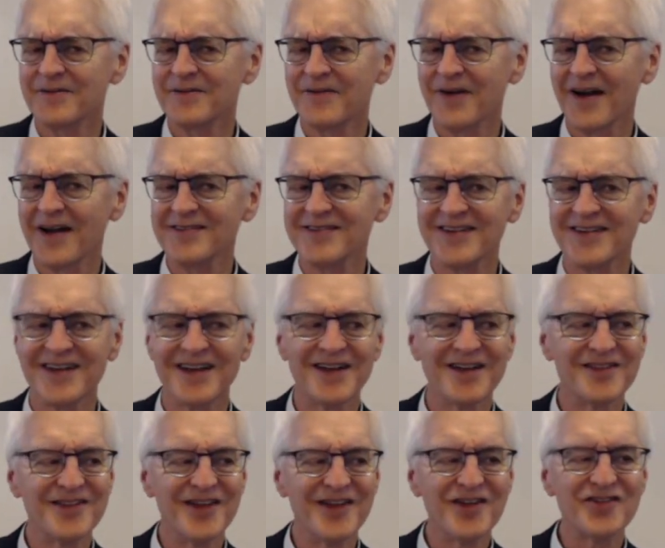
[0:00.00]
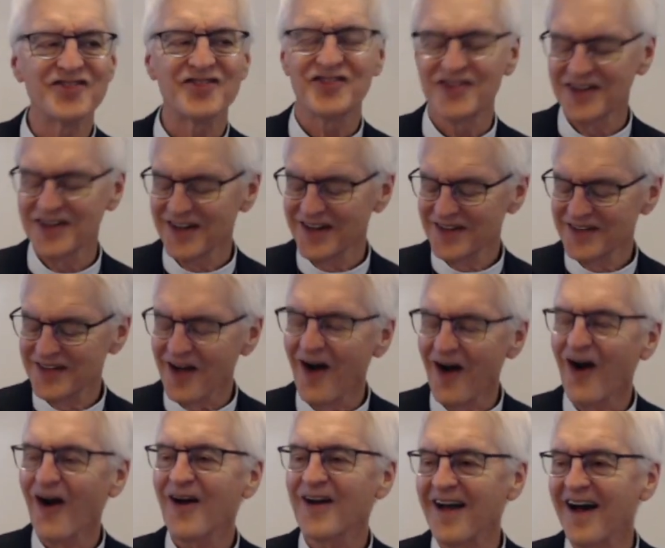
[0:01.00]
right? This,
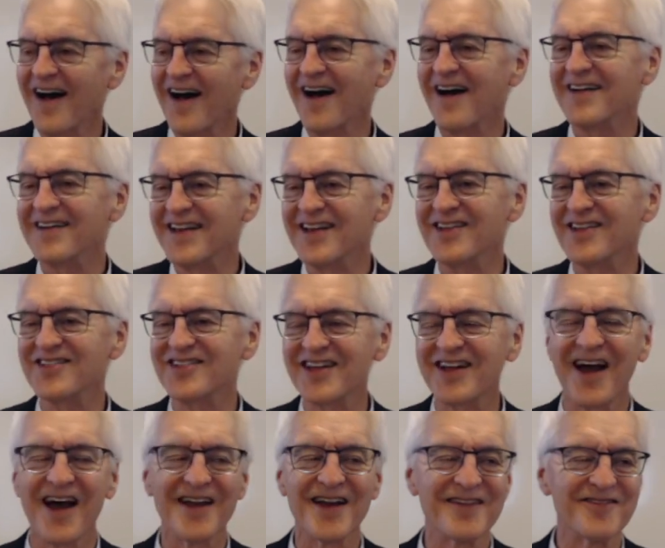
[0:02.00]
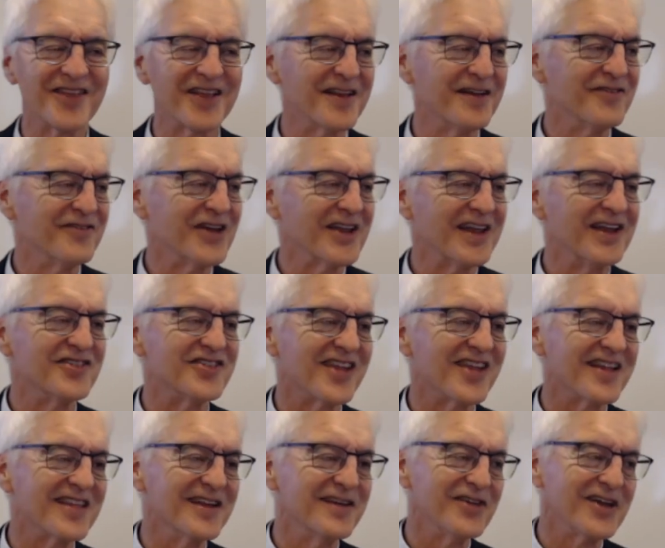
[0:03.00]
our God is the God of the living. He's
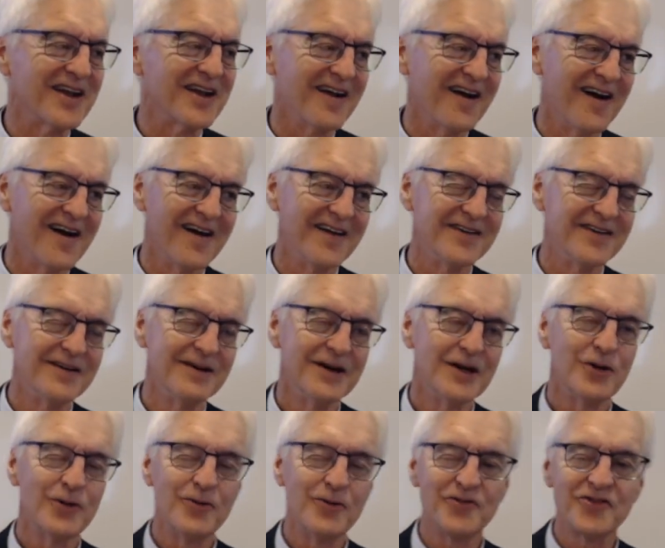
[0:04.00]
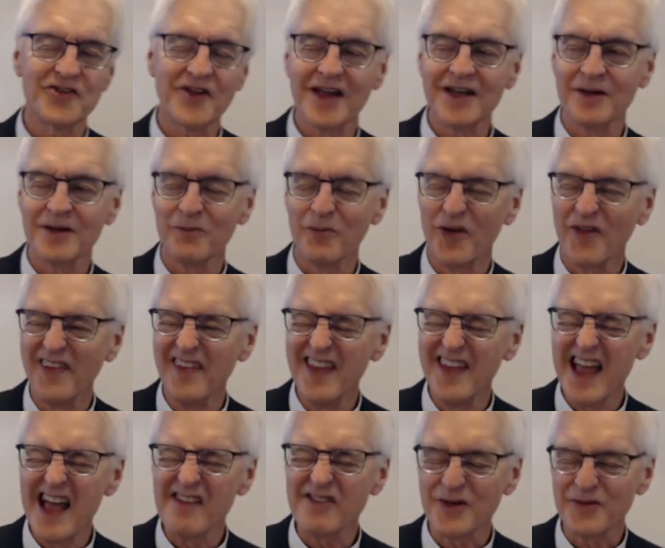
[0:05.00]
the living God whose kingdom will
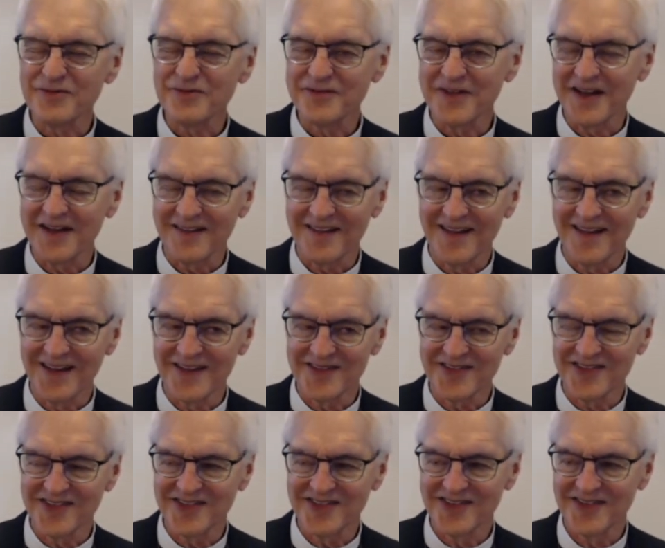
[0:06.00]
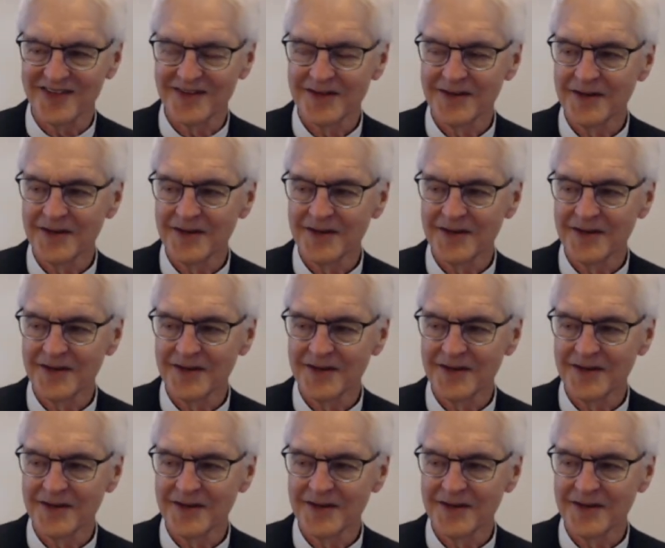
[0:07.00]
never fail us.